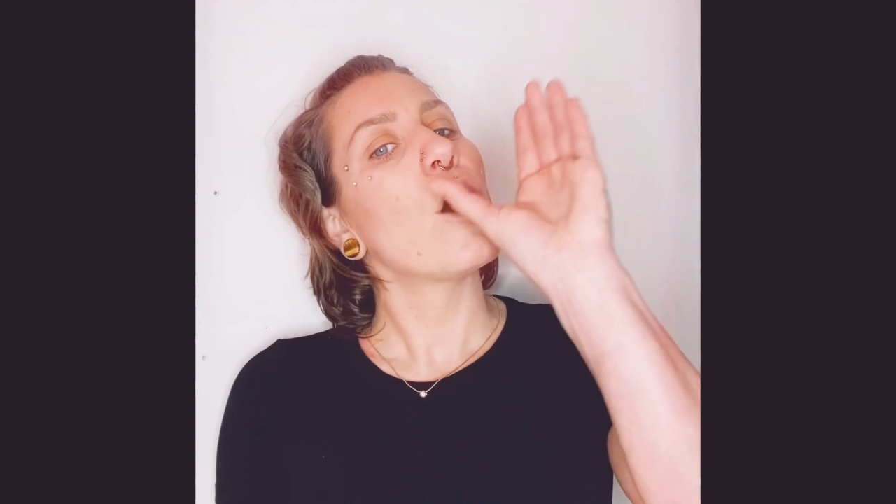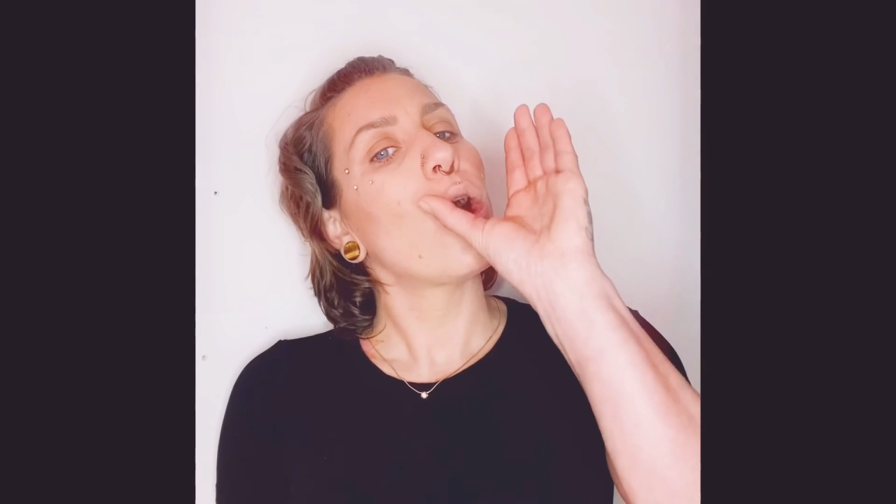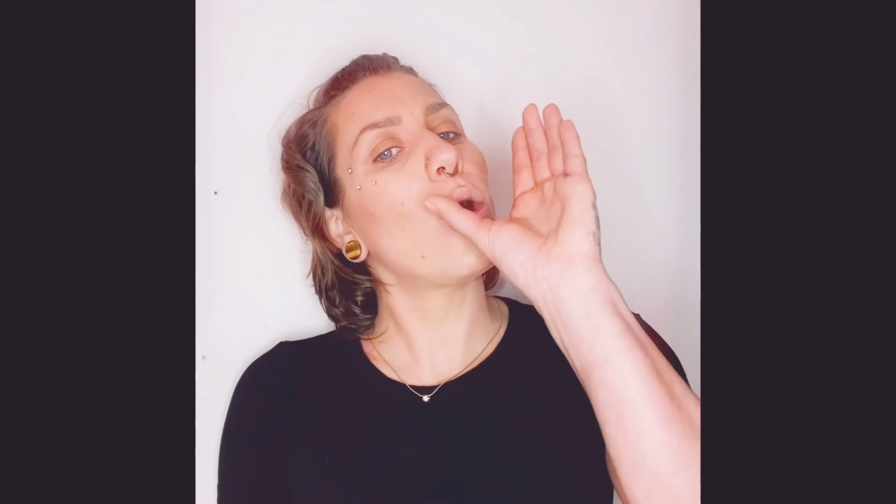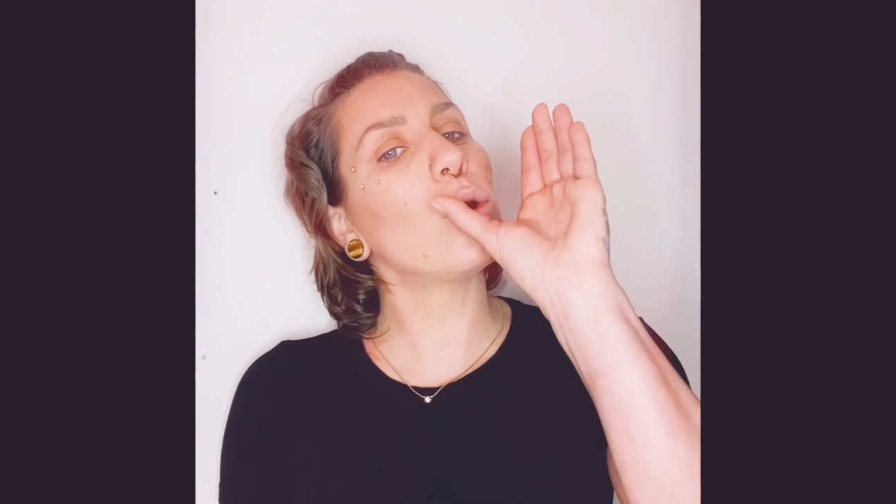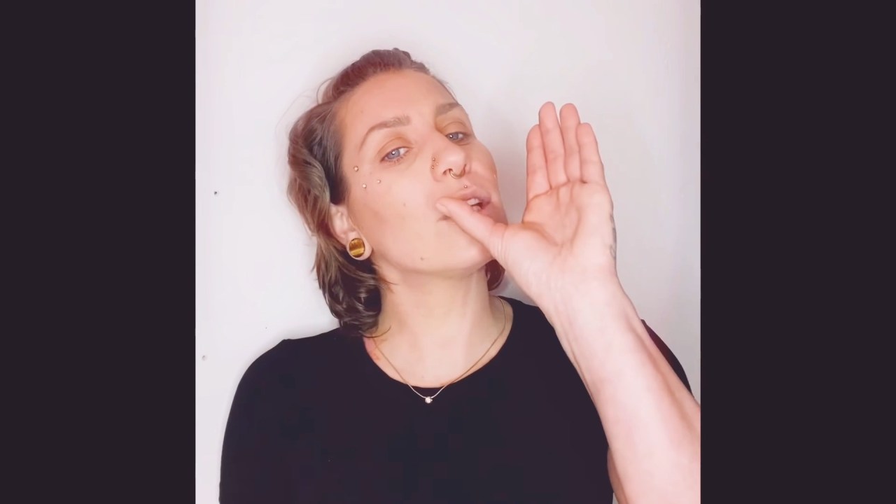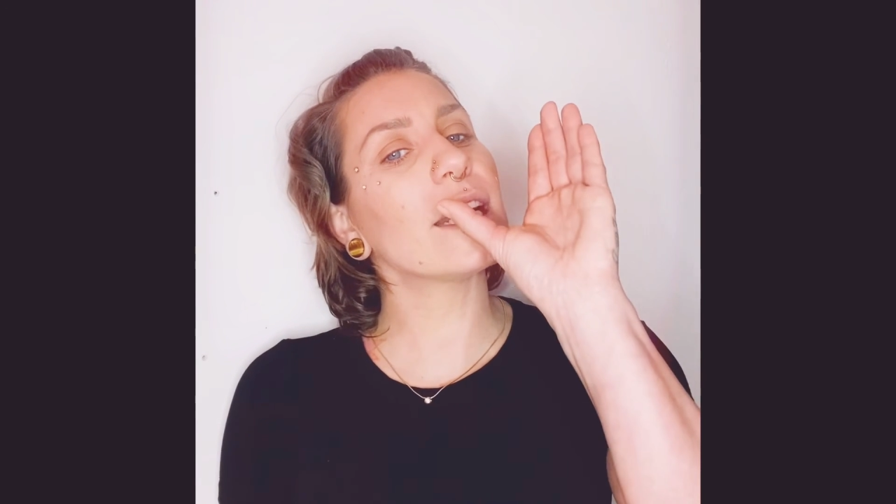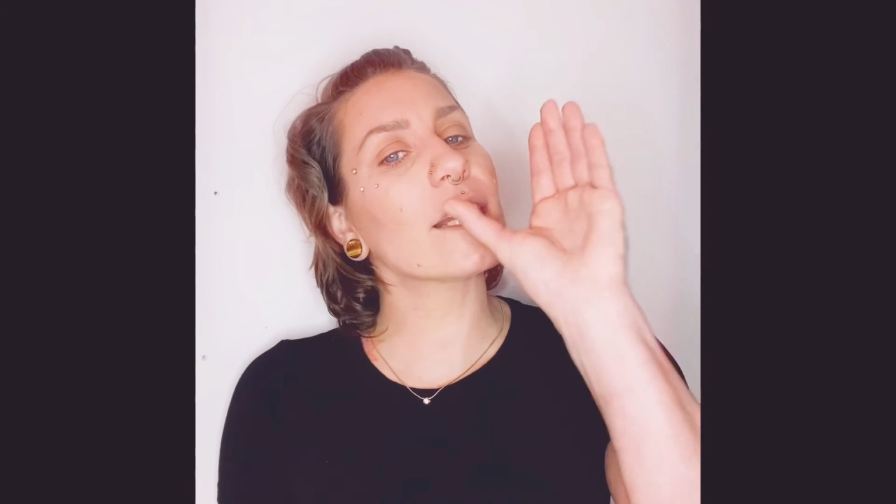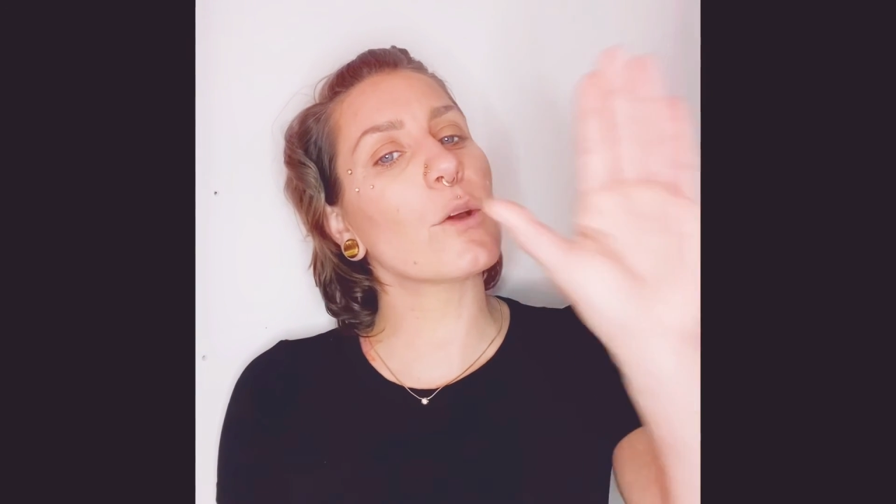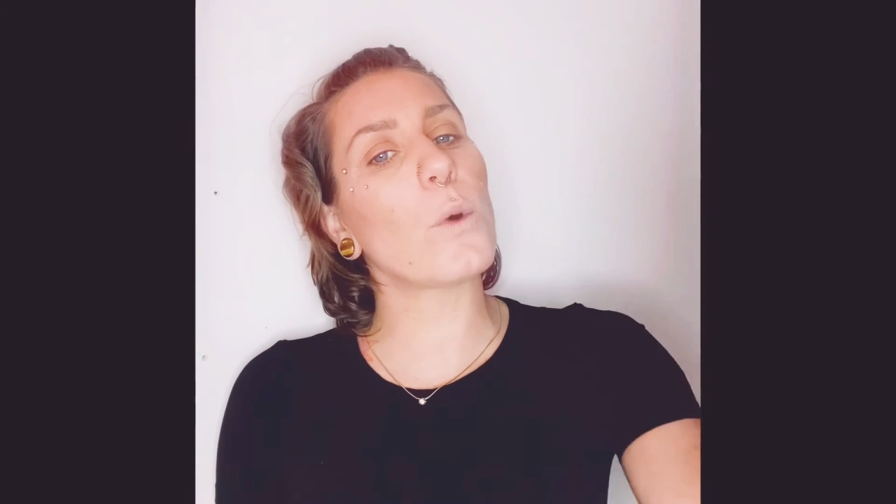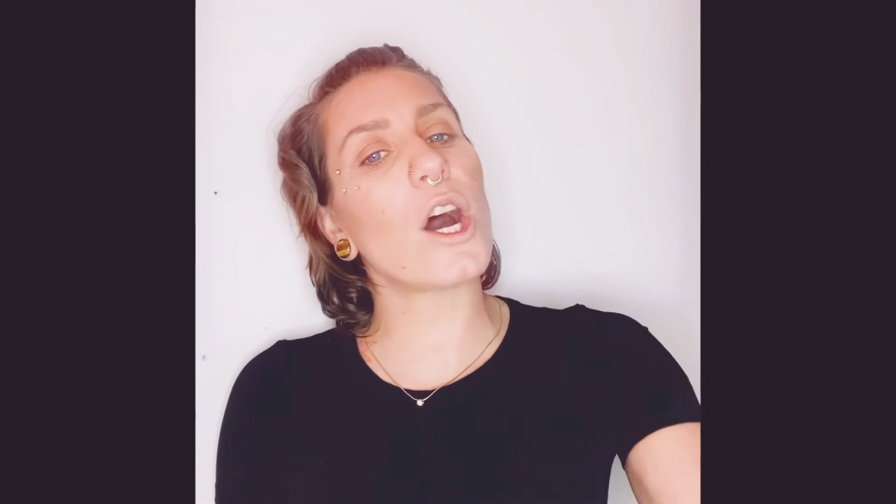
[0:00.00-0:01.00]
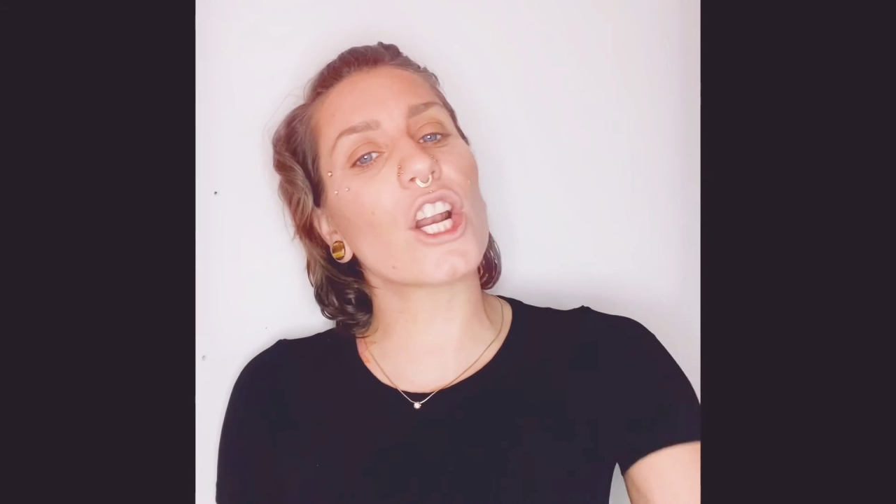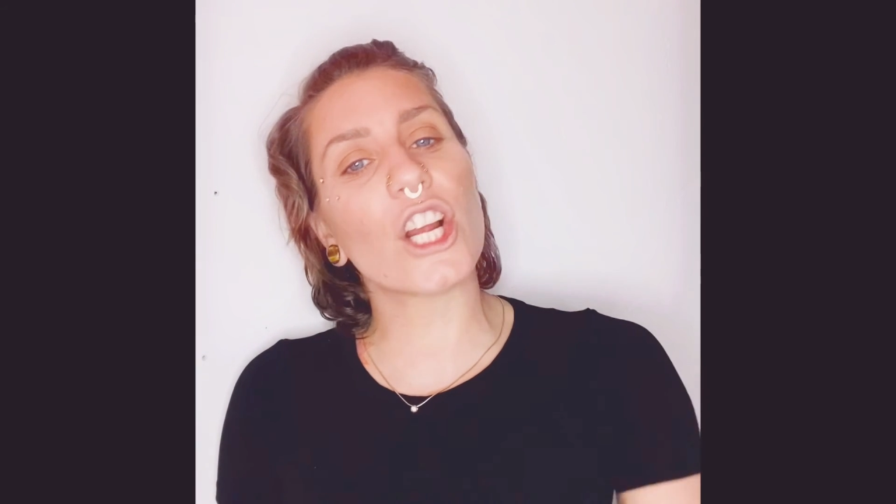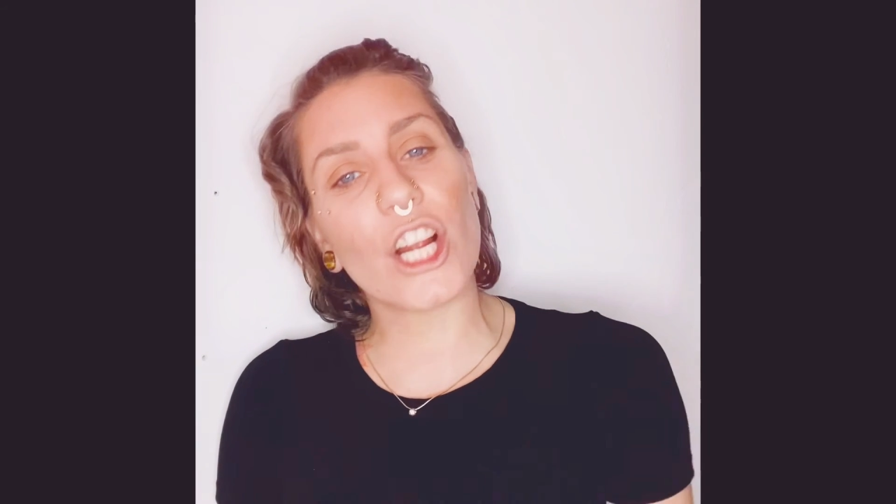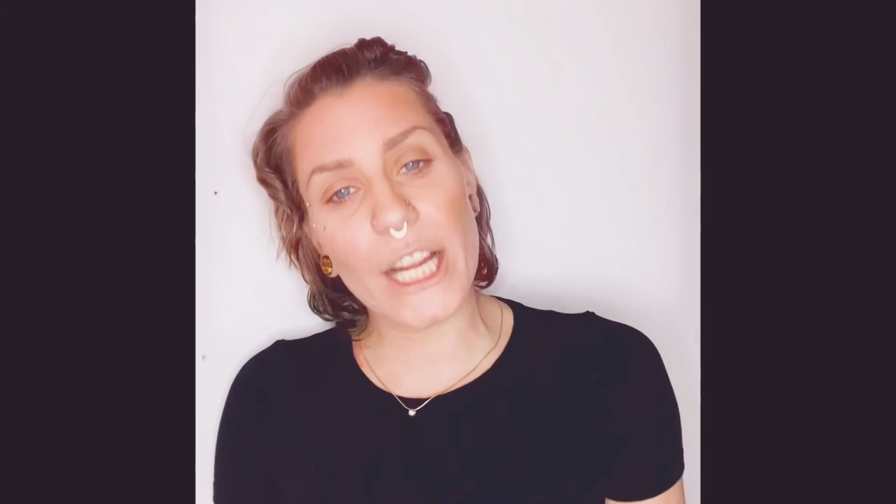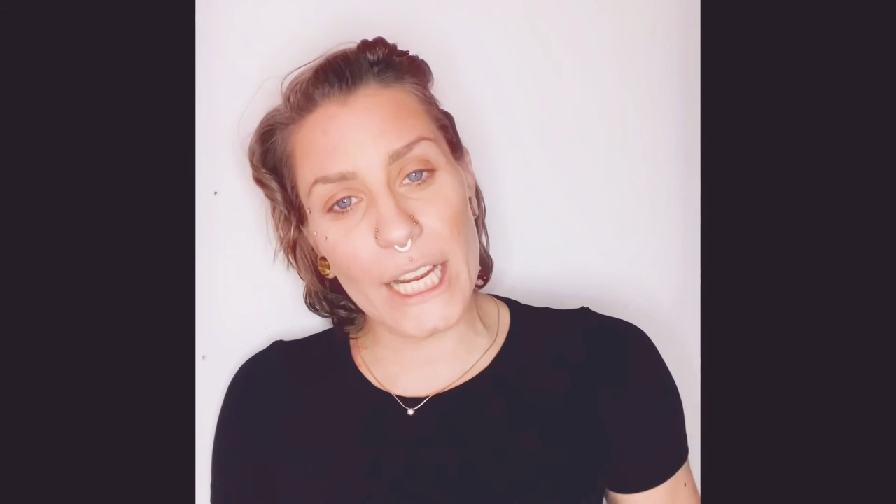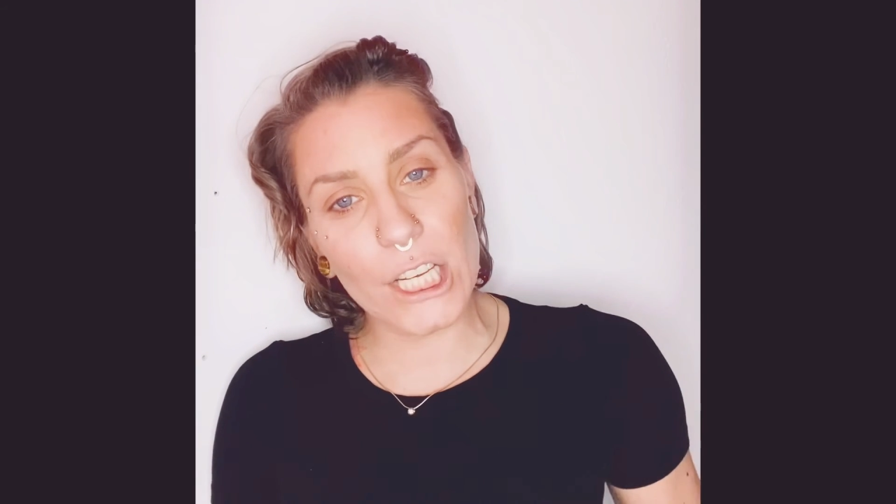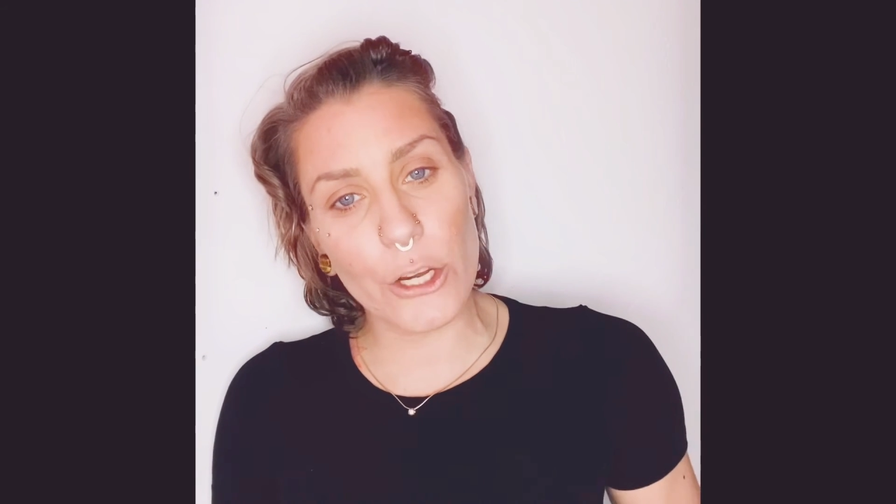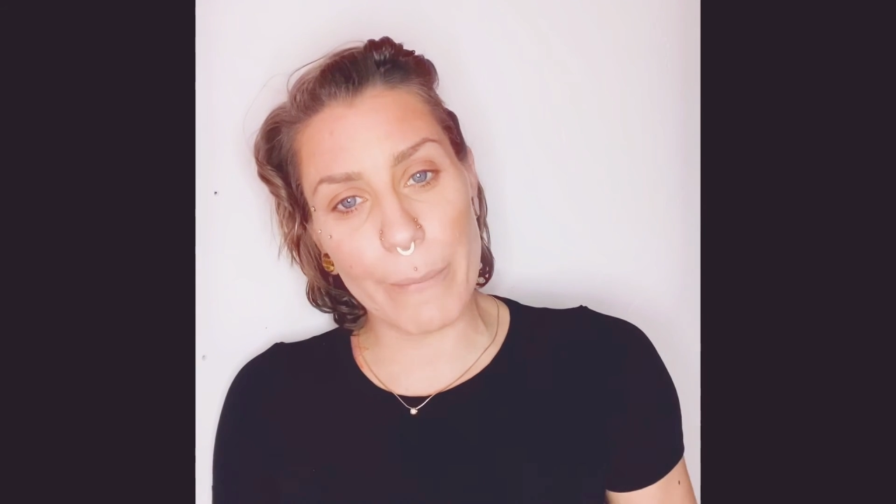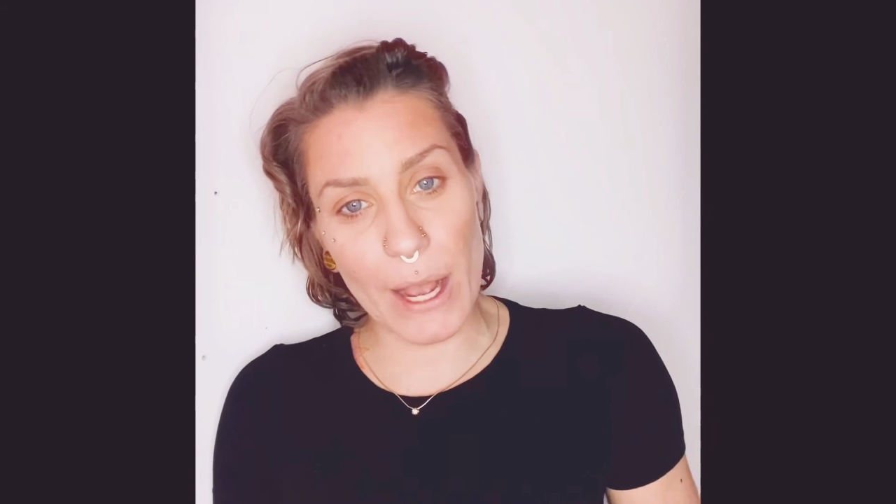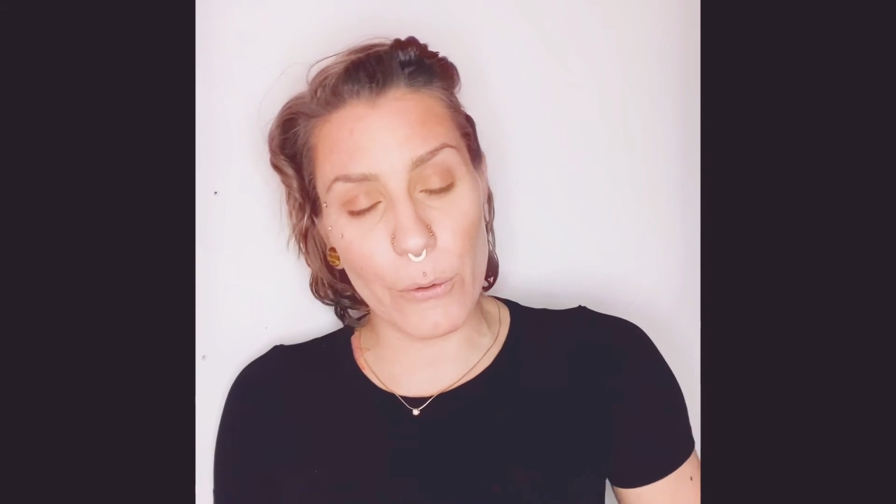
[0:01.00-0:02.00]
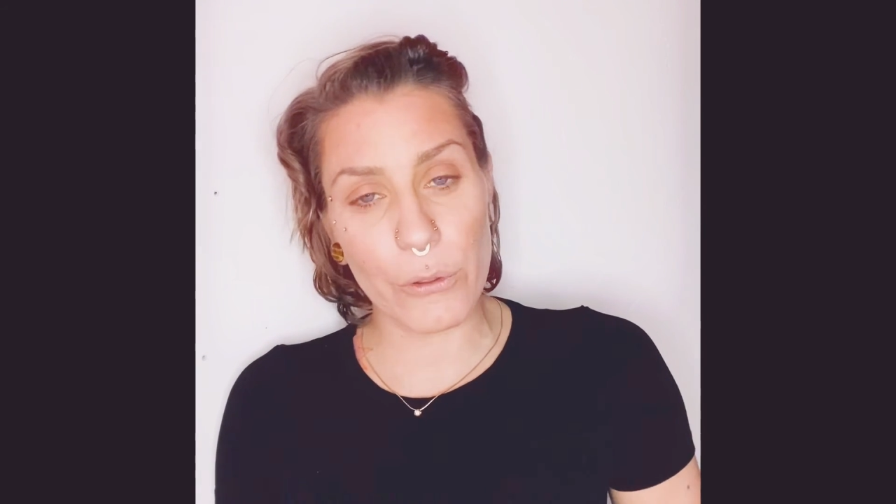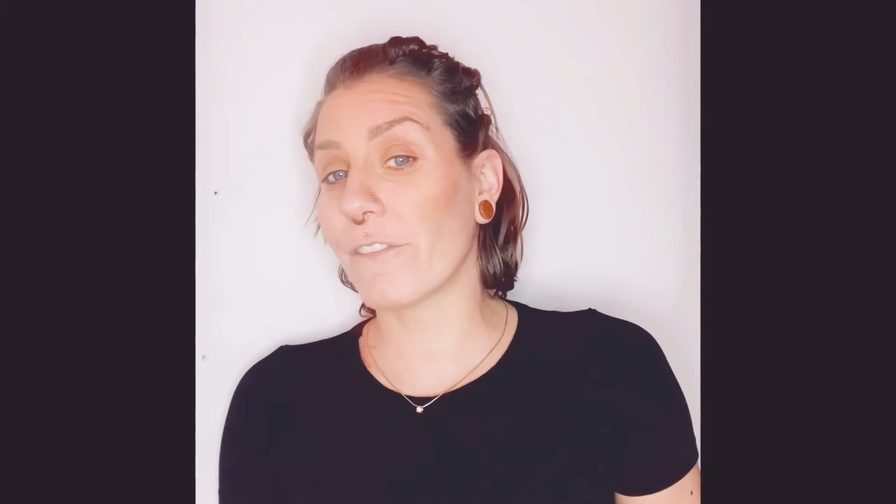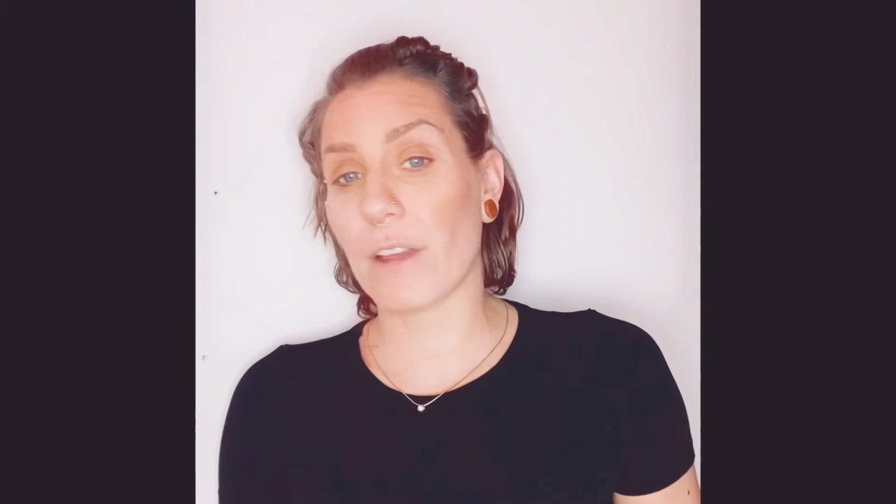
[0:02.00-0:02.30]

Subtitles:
holding the water in your mouth.